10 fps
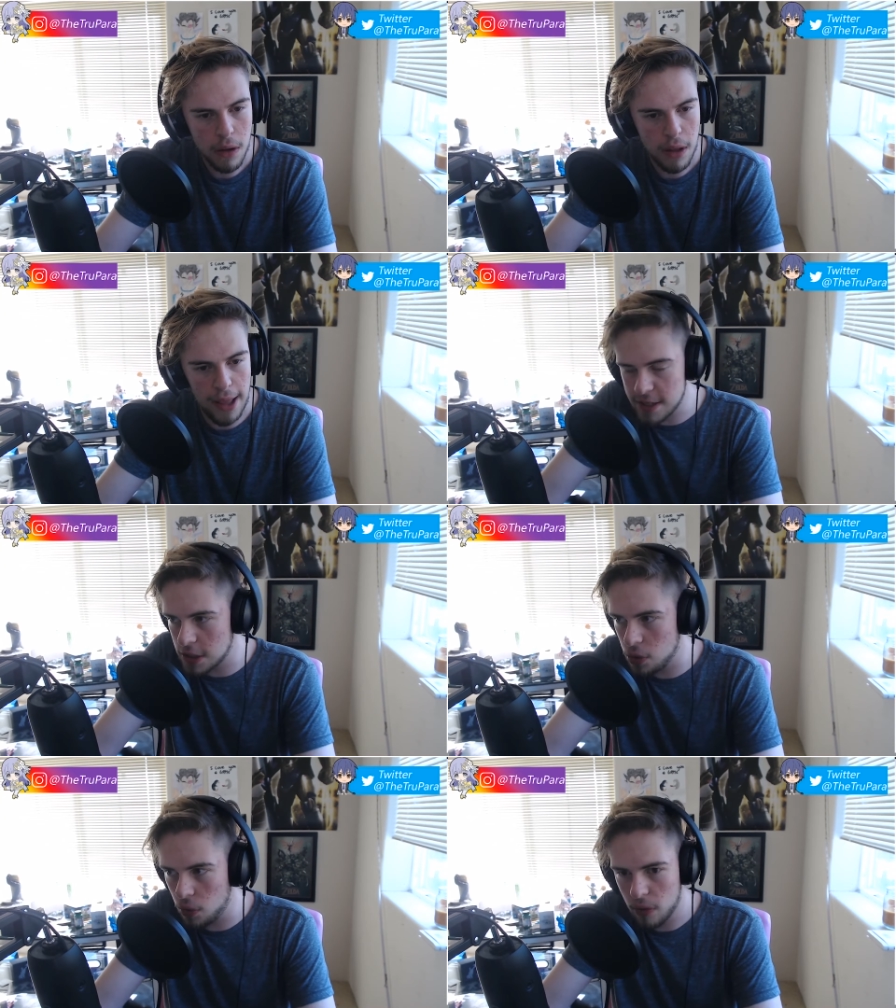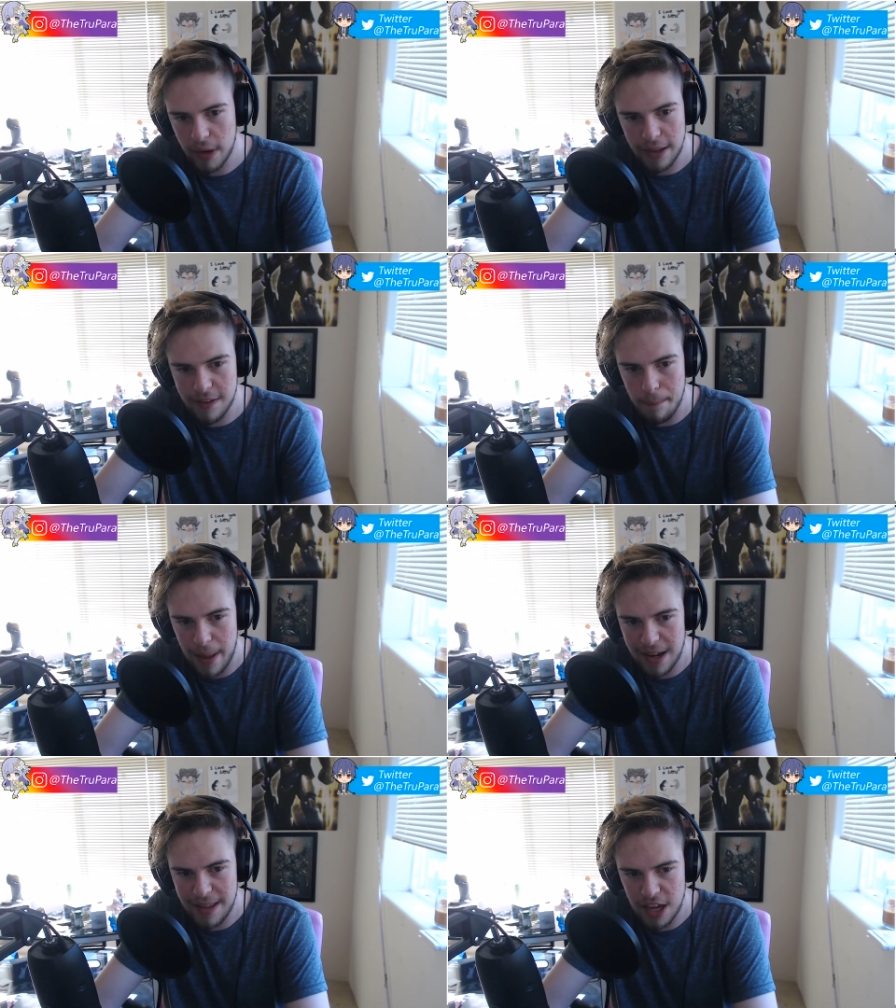It's a tool. It's a
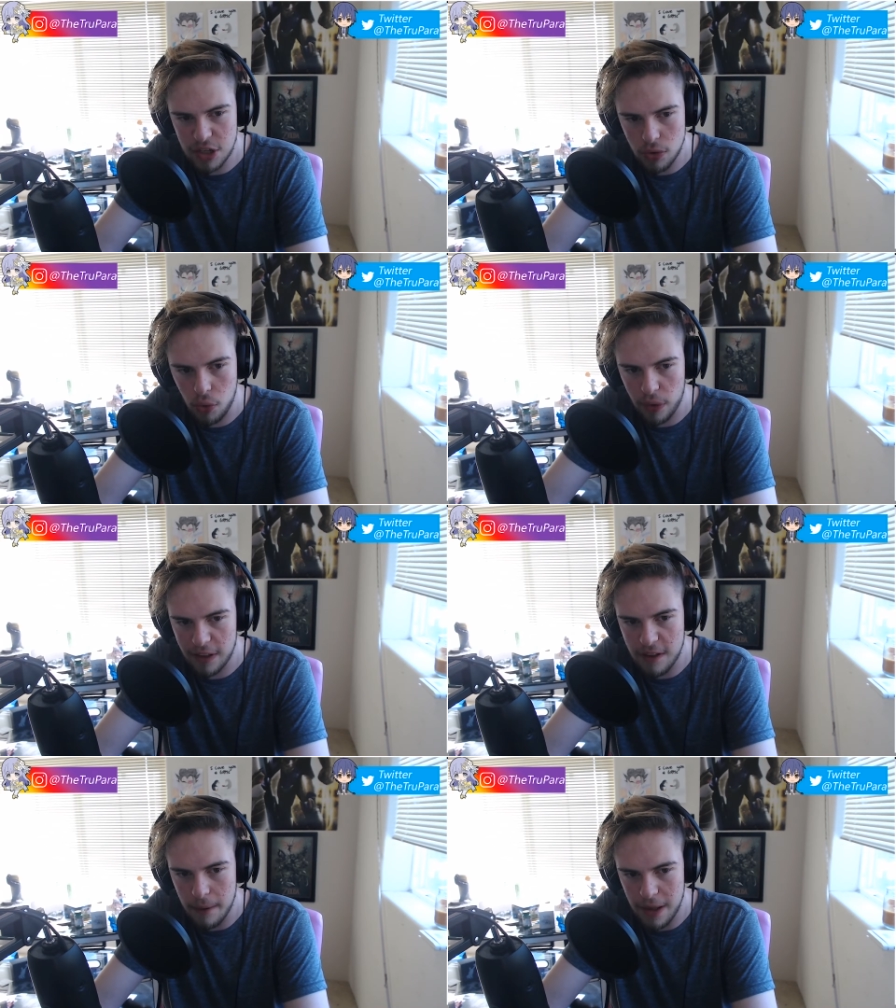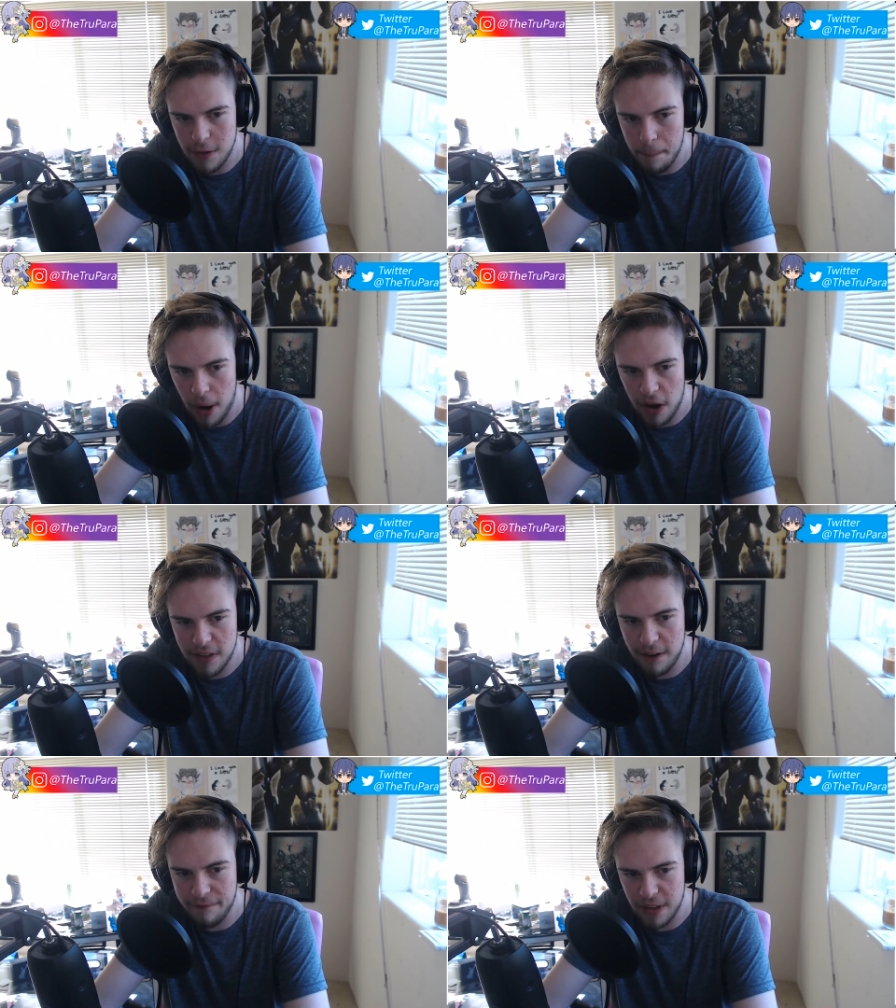meditation tool. It's a
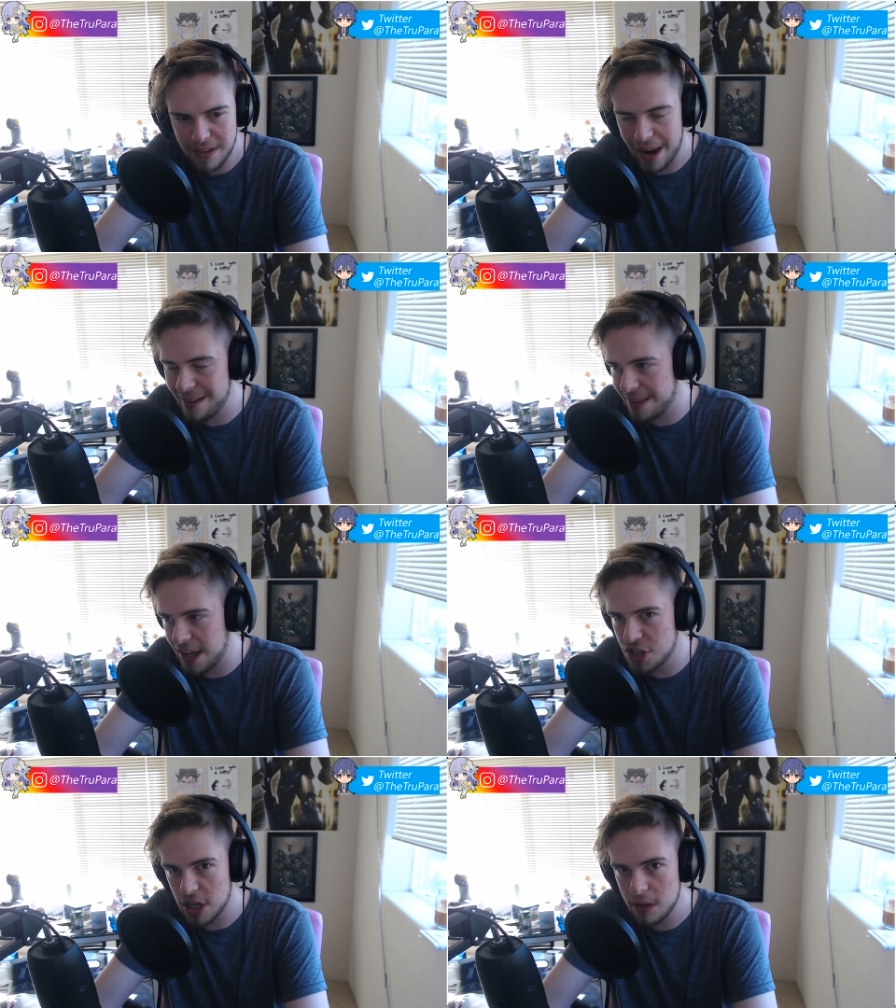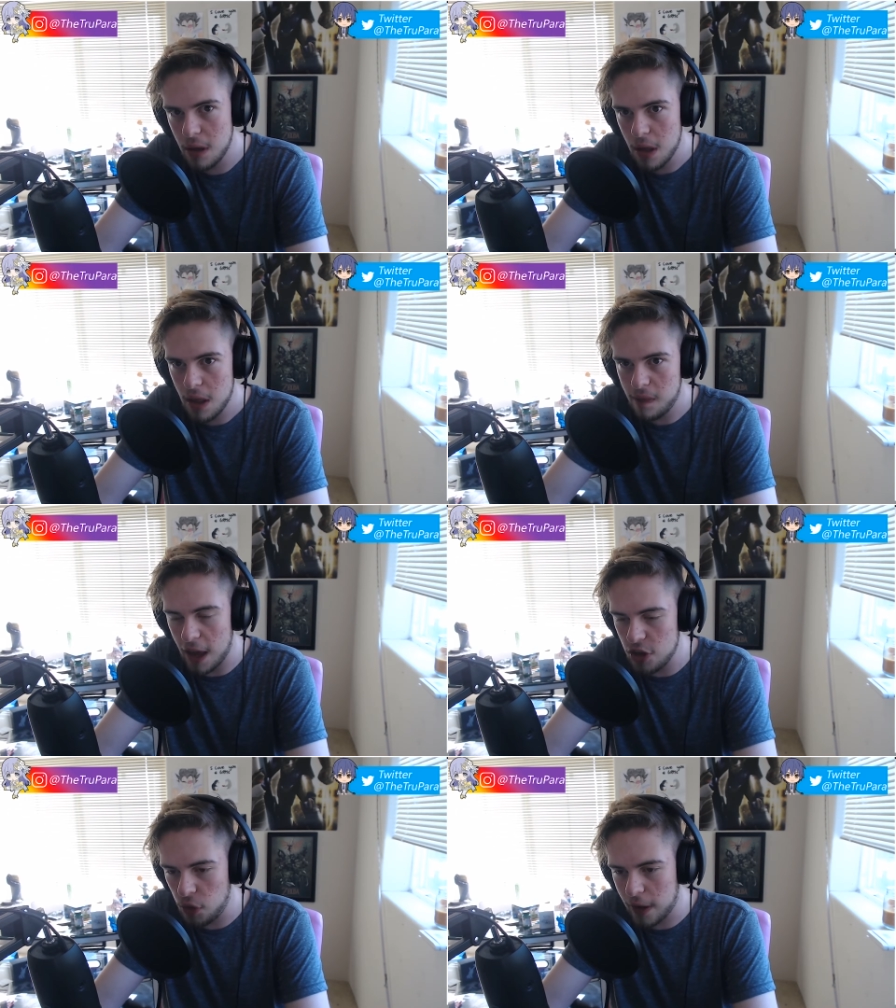positive visualization
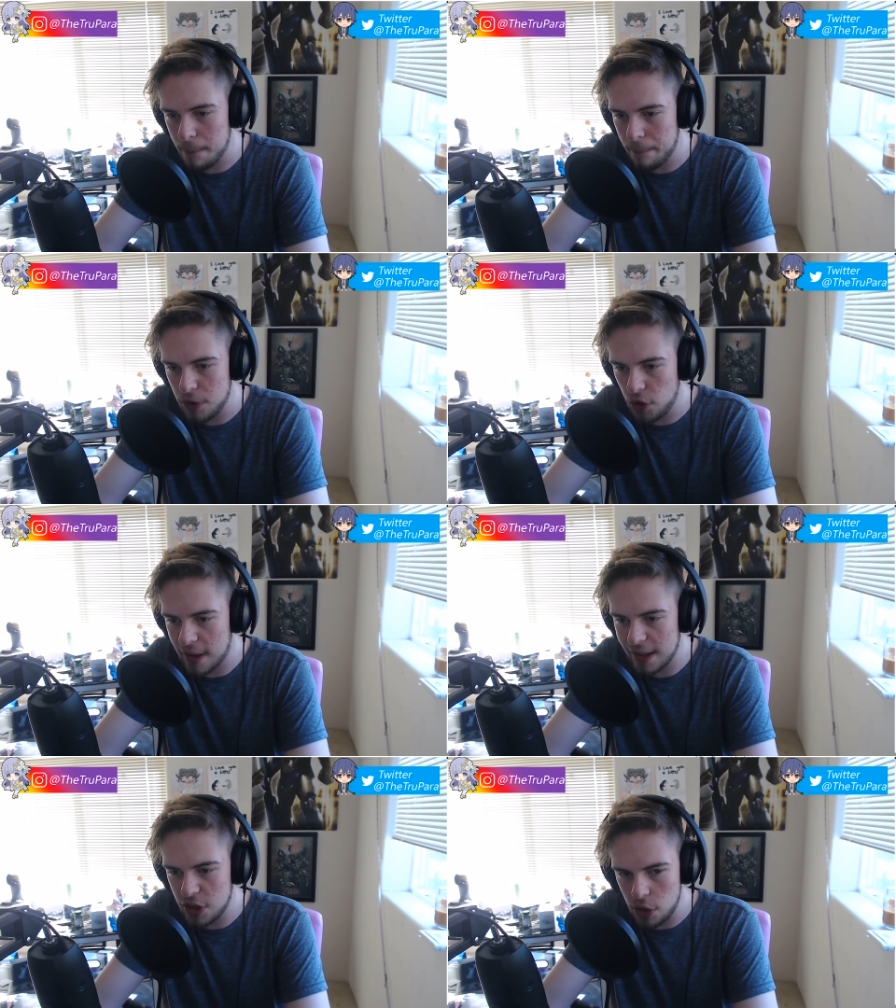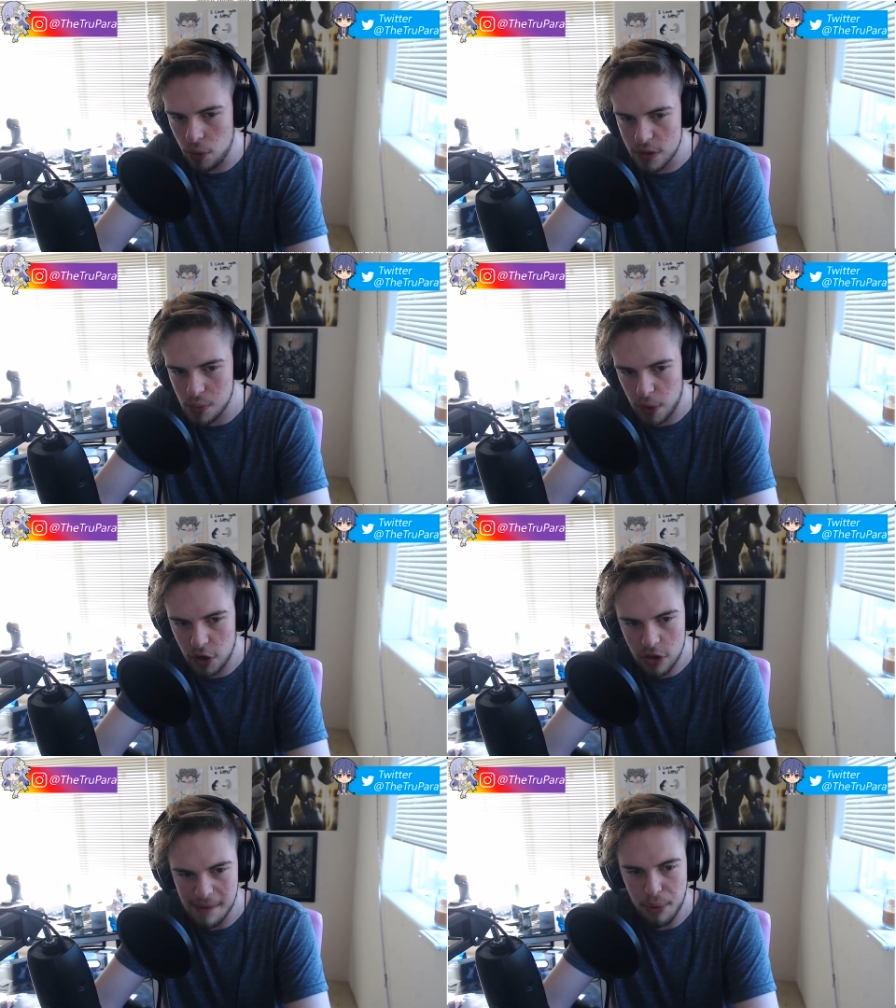that you can use when
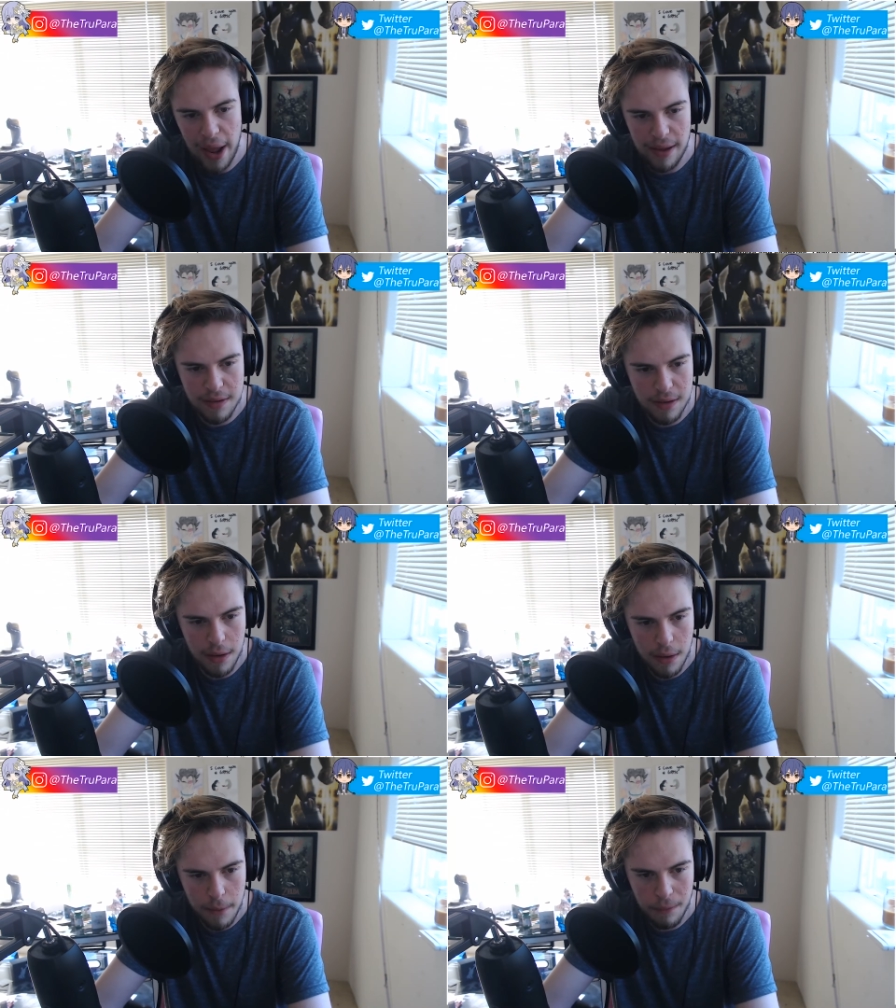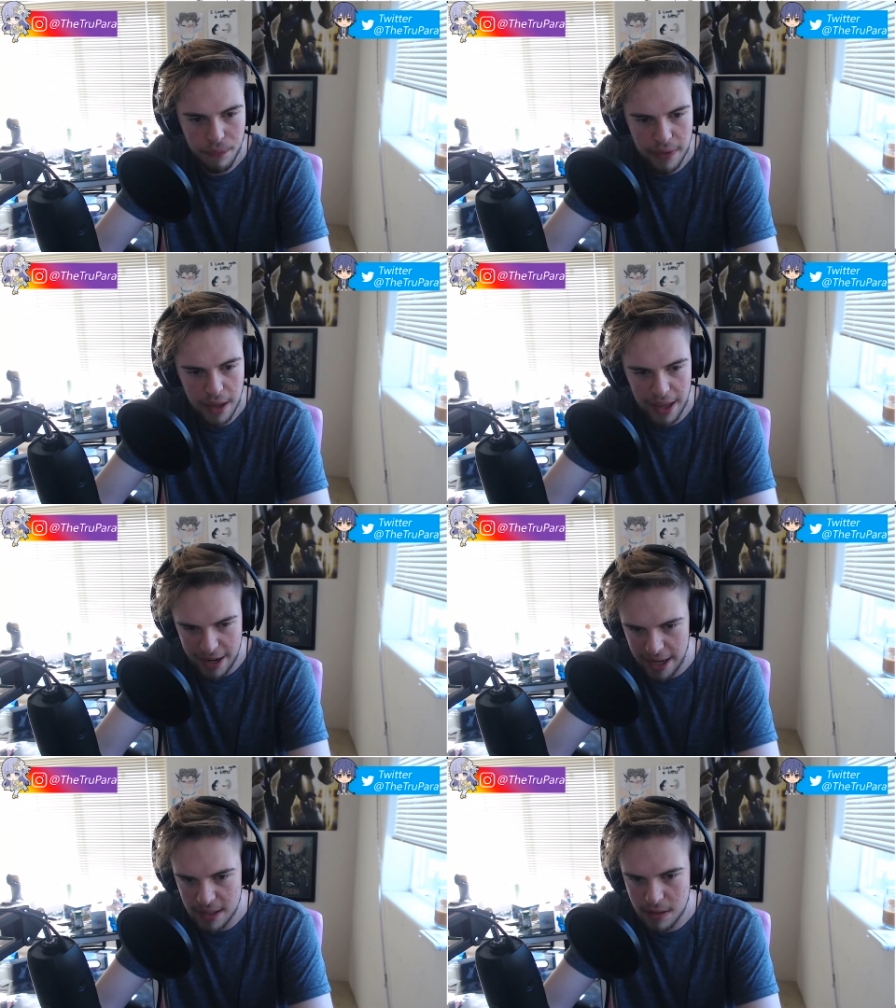you're depressed. It
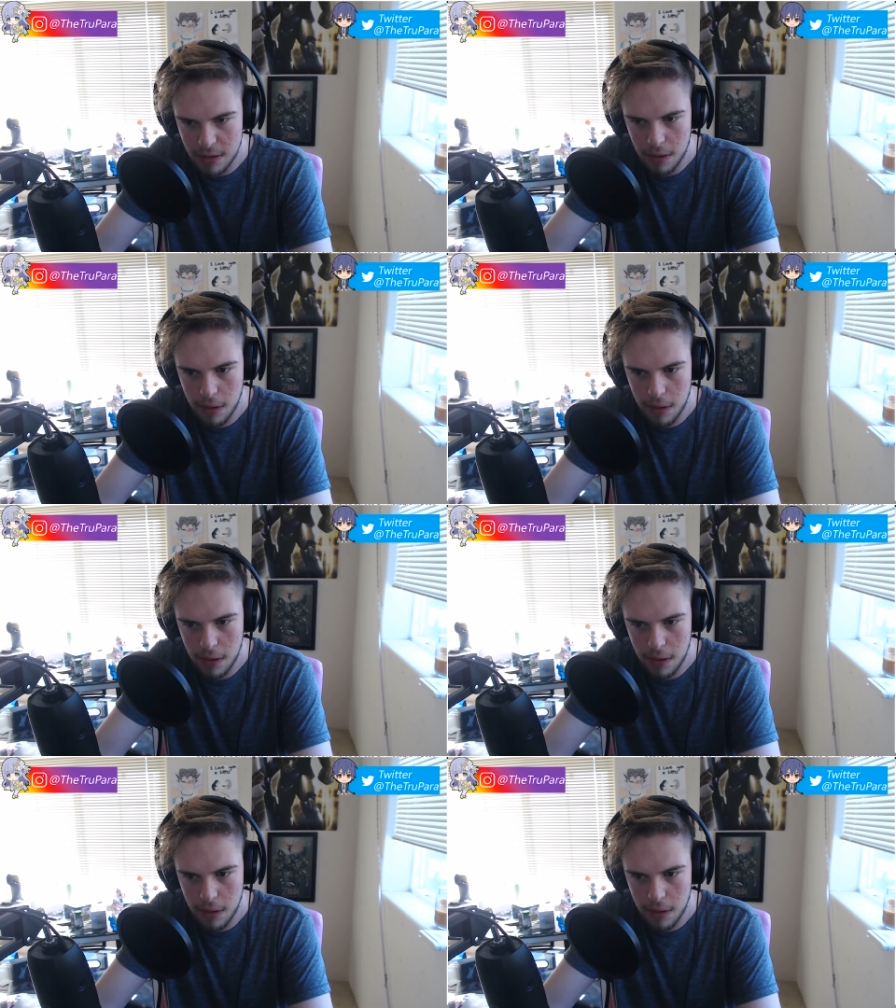is.